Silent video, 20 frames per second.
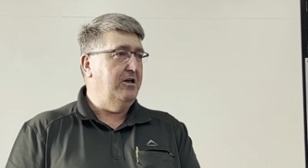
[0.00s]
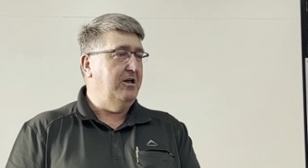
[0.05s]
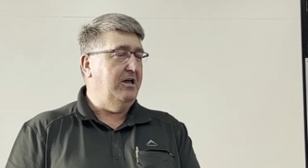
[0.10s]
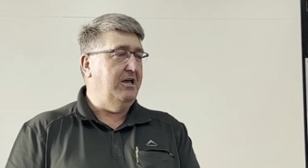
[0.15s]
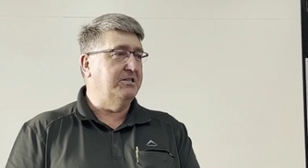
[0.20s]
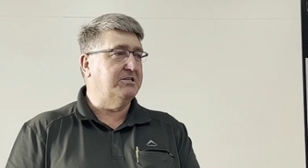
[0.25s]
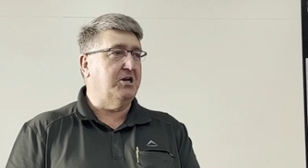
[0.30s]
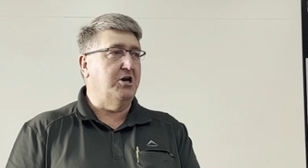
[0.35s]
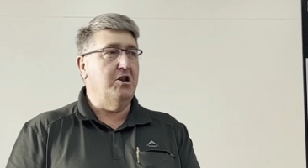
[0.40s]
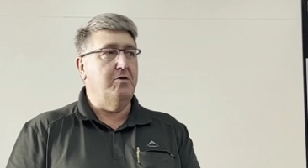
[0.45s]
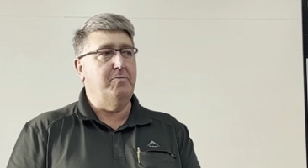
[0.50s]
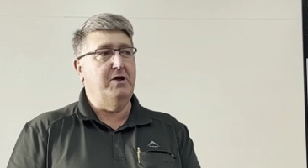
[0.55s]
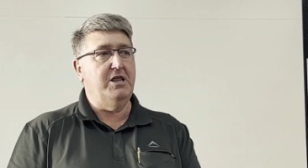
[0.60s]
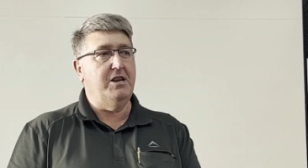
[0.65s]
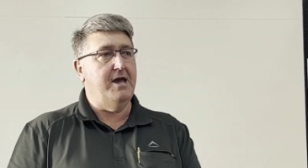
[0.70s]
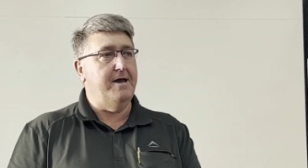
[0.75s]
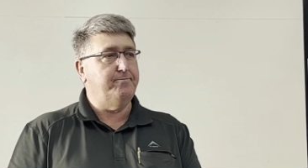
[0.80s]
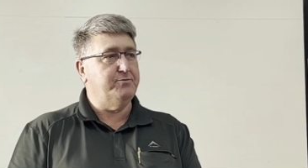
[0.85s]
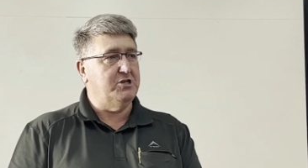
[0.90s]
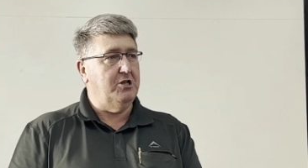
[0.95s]
it's going to mean
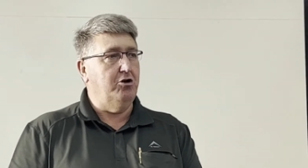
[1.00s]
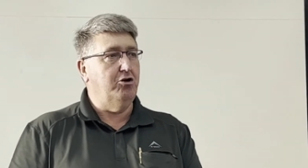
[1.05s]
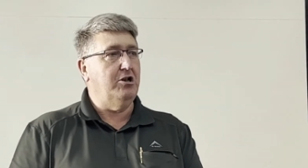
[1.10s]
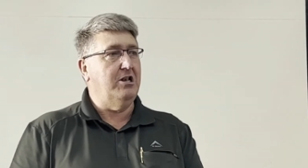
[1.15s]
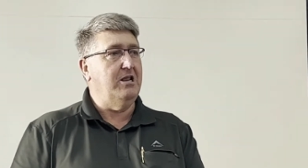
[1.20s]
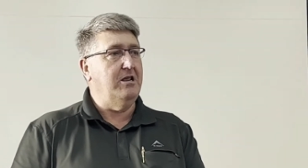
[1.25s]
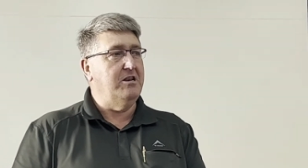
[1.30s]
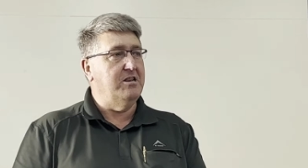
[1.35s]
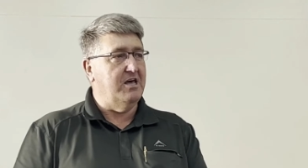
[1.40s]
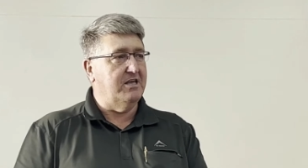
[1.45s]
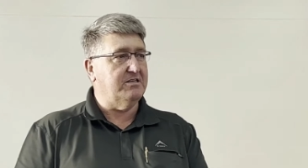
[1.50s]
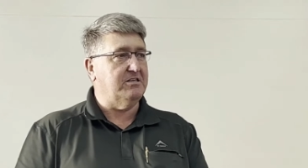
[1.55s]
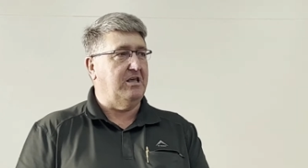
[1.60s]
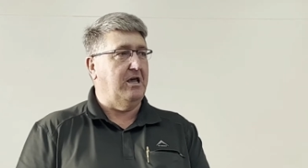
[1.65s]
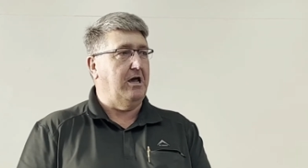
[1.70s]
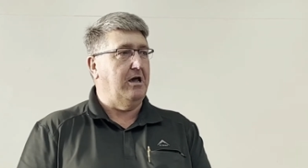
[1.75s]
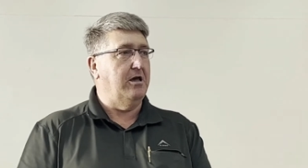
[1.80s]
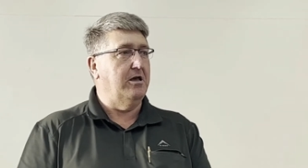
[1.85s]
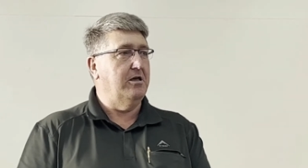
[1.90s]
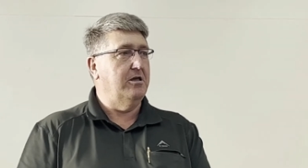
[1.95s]
absolutely
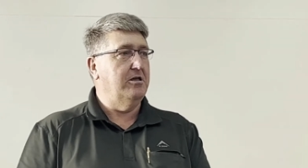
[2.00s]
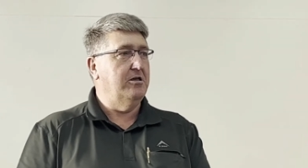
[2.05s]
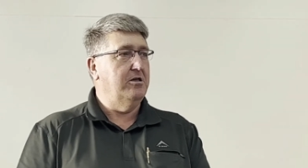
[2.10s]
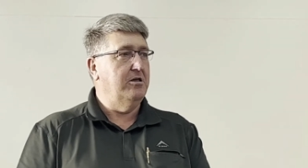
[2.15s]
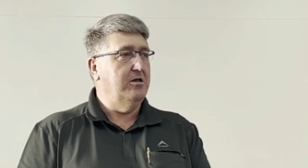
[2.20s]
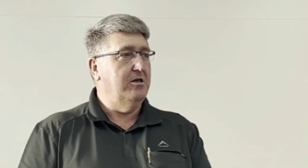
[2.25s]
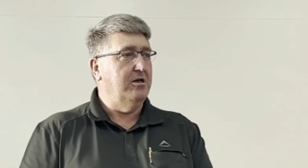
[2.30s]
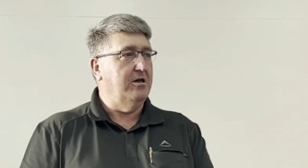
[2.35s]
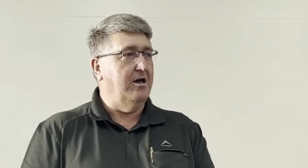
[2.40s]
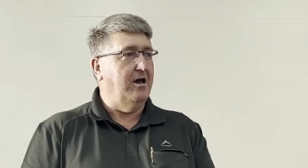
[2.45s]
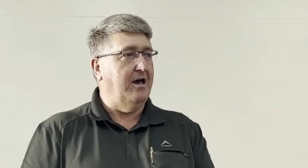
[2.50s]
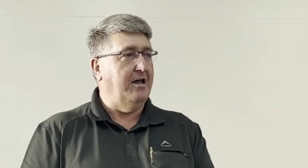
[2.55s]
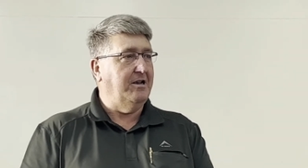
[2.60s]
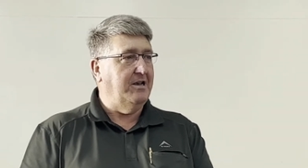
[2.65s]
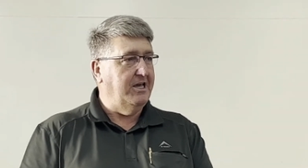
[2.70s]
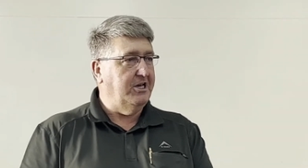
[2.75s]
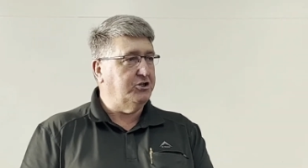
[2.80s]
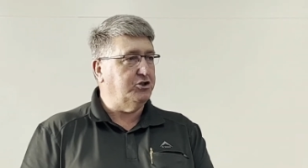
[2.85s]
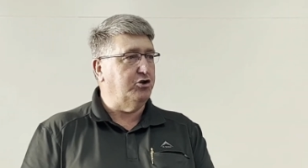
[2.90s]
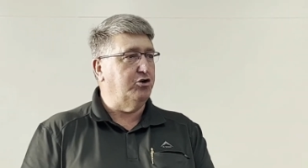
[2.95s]
nothing
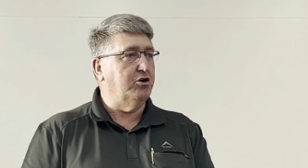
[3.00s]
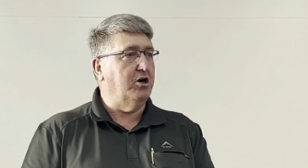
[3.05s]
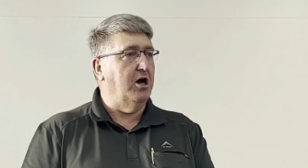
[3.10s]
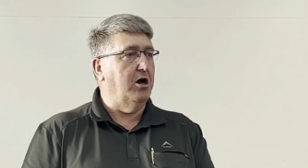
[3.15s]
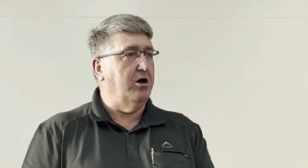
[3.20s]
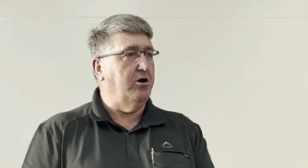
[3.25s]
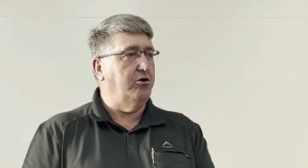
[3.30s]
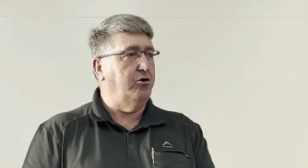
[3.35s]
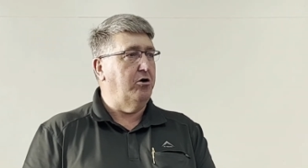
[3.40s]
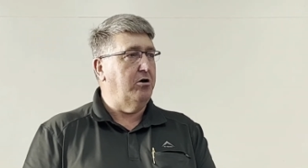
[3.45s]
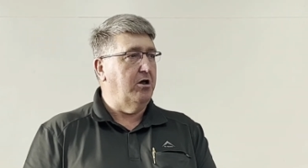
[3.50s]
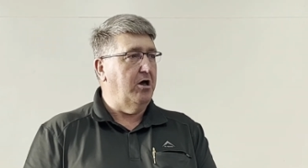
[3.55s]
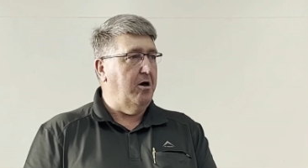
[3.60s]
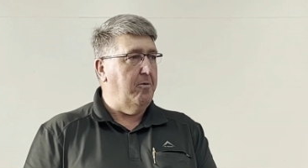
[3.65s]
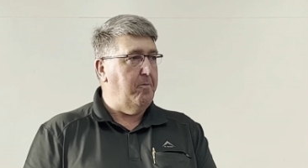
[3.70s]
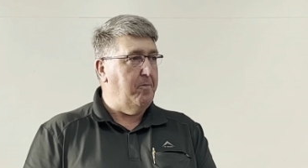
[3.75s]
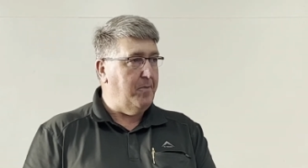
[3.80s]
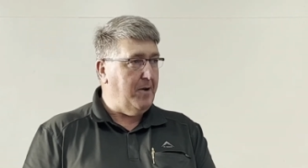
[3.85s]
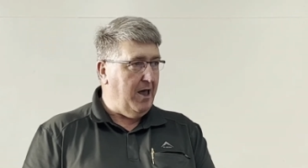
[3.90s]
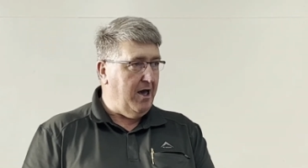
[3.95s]
unless you go and
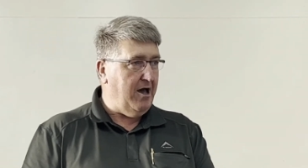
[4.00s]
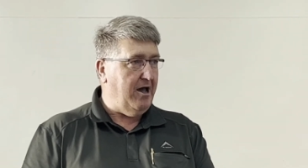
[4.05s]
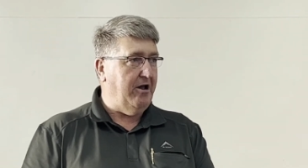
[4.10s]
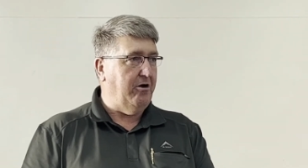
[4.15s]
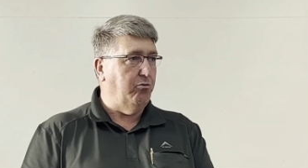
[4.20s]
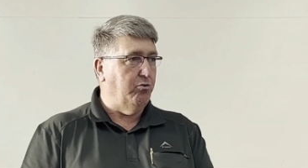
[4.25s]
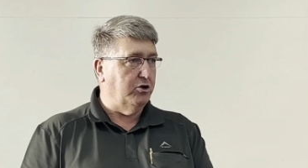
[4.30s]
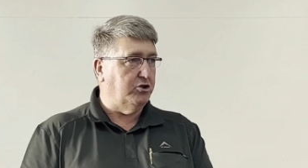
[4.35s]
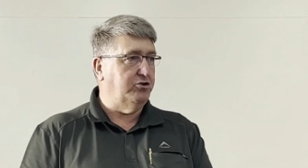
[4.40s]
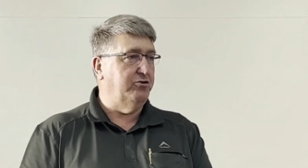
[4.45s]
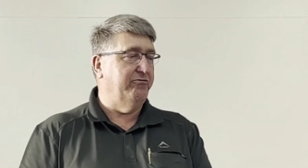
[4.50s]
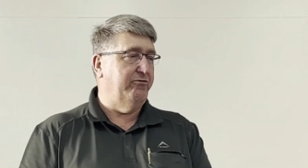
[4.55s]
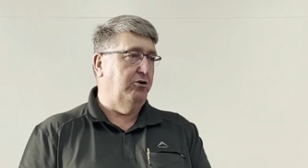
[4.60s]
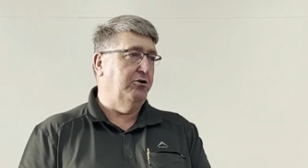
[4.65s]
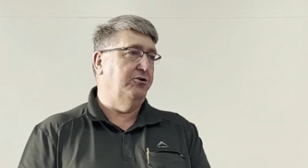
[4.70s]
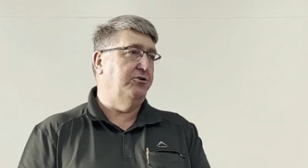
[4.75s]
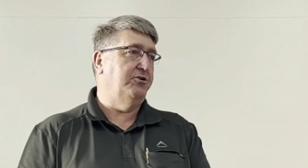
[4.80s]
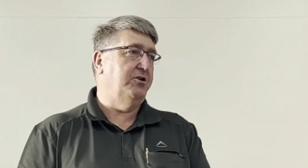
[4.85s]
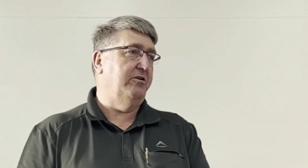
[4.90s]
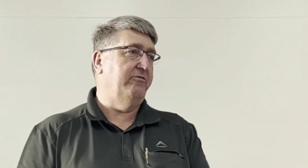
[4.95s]
apply what you've
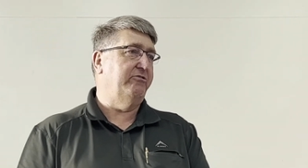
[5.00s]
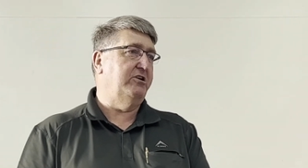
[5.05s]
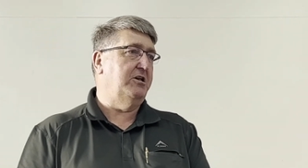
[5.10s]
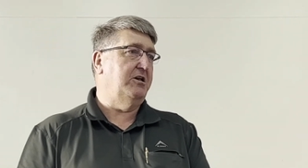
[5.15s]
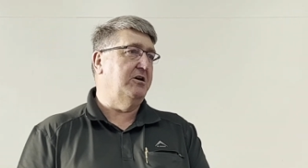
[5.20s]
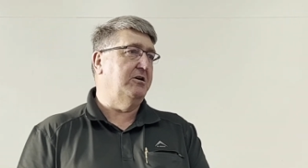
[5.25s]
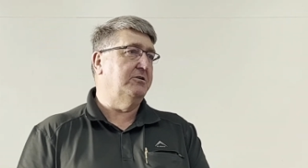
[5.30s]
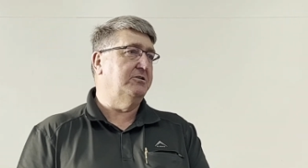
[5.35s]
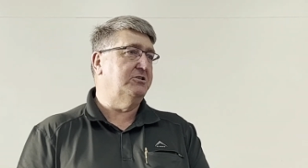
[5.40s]
learned over here.